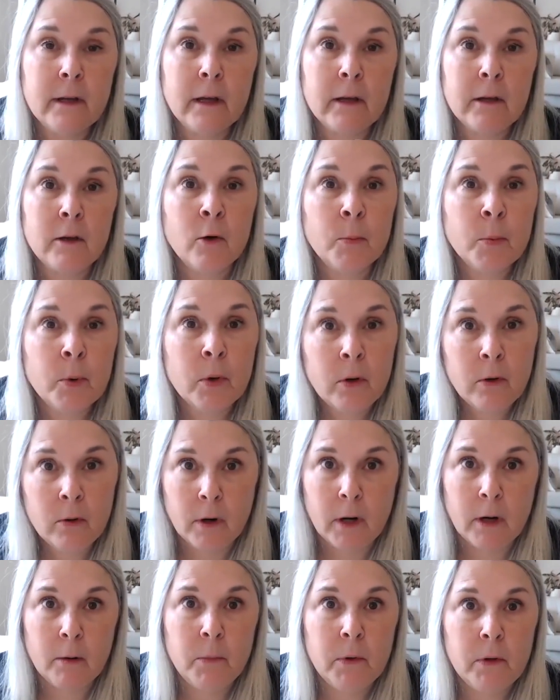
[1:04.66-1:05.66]
at your
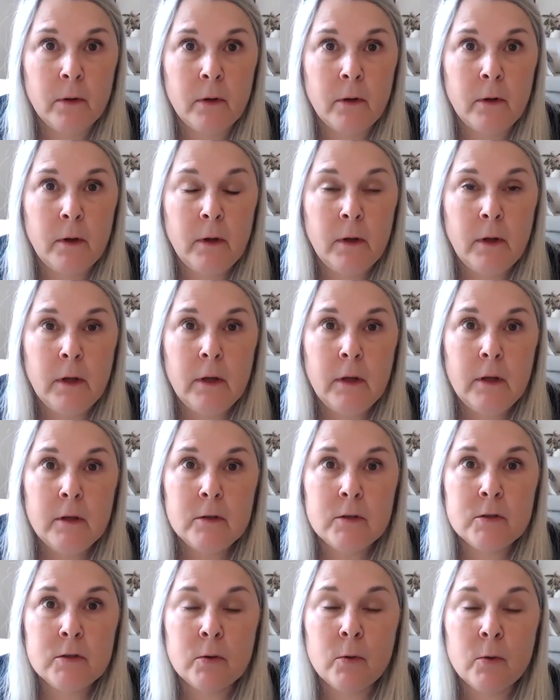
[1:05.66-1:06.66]
program?
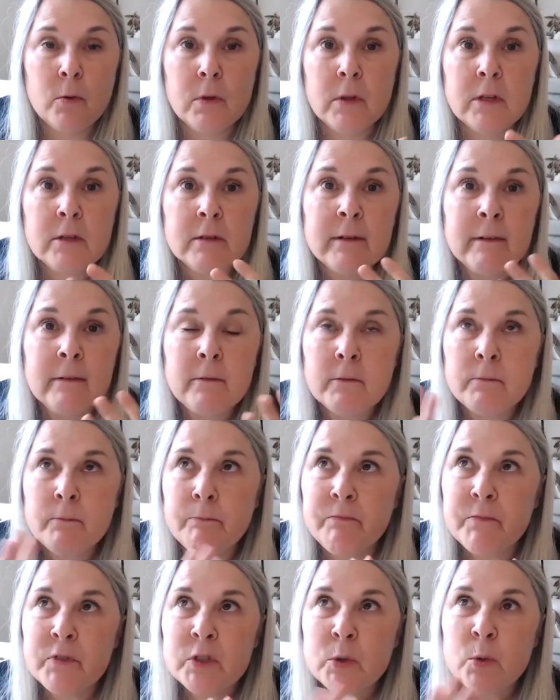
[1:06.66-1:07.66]
So the
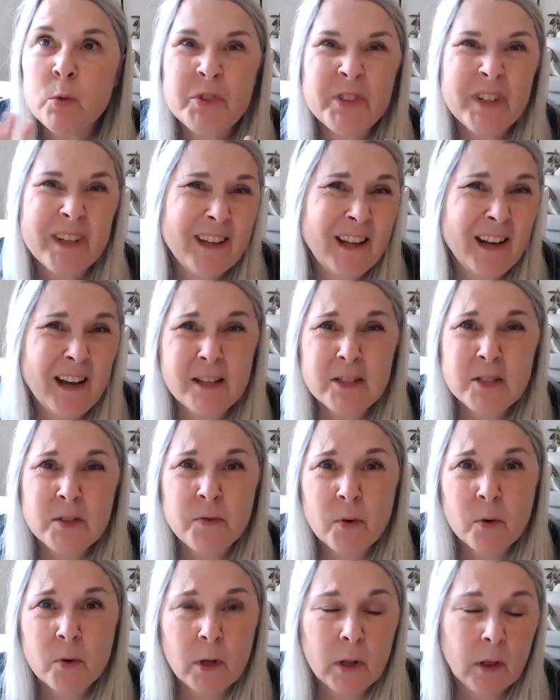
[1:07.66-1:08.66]
schools I get asked
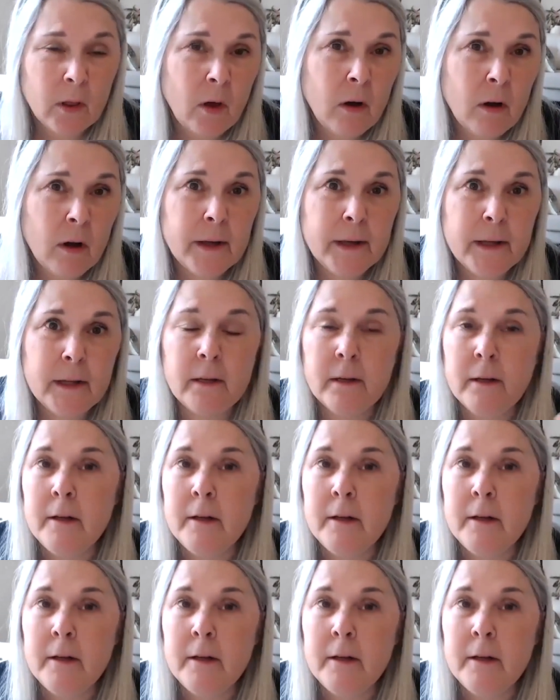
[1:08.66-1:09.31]
for a lot,